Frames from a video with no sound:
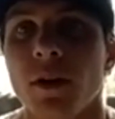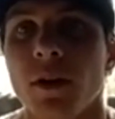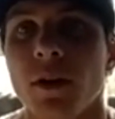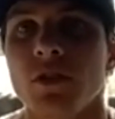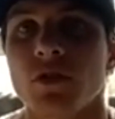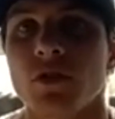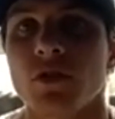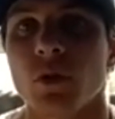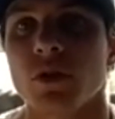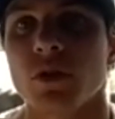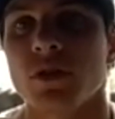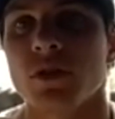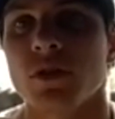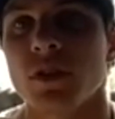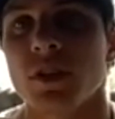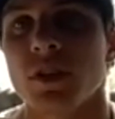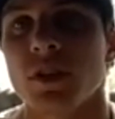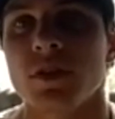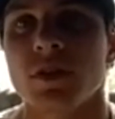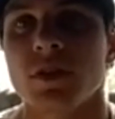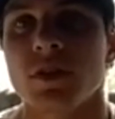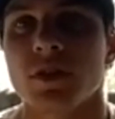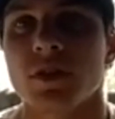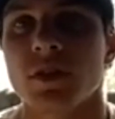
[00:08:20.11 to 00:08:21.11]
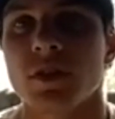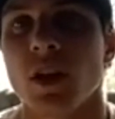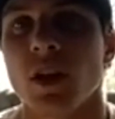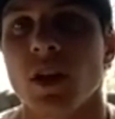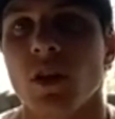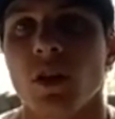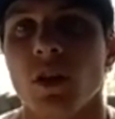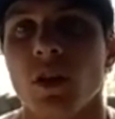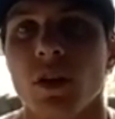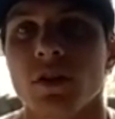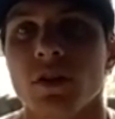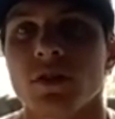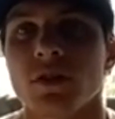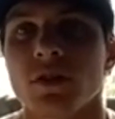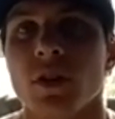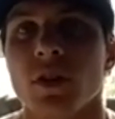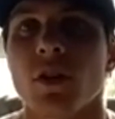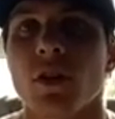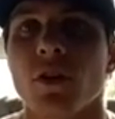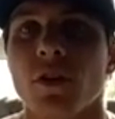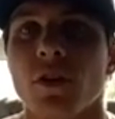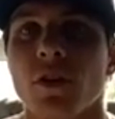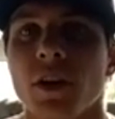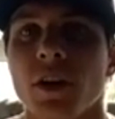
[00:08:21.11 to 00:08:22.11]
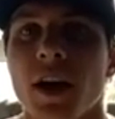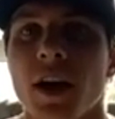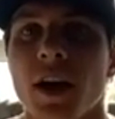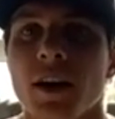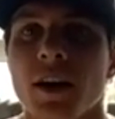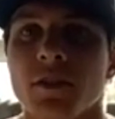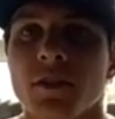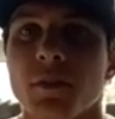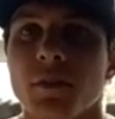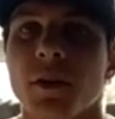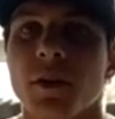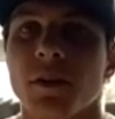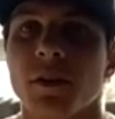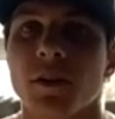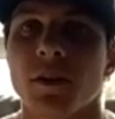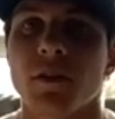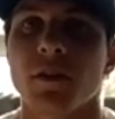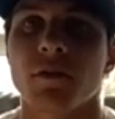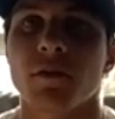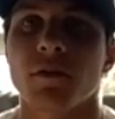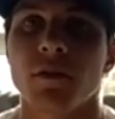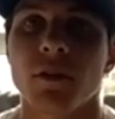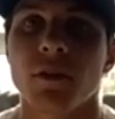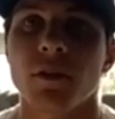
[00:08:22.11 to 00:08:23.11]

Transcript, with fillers: So it's it's the it's the learning aspect of